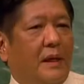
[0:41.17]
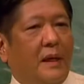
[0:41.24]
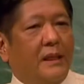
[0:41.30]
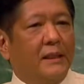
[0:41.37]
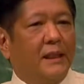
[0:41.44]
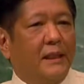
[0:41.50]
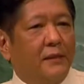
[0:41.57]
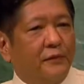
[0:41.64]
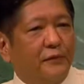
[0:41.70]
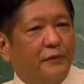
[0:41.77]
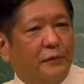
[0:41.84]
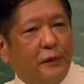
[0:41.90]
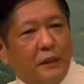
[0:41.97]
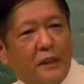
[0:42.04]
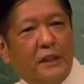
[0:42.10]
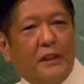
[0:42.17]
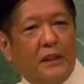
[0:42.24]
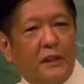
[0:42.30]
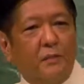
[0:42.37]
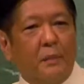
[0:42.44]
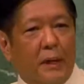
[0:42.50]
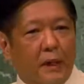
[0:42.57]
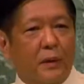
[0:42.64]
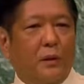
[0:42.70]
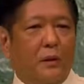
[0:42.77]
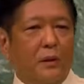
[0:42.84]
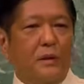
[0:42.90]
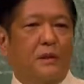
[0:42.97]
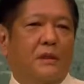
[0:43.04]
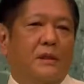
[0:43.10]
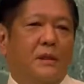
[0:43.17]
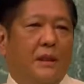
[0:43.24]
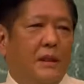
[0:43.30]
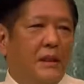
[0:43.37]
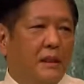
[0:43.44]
I am Ferdinand Marcos,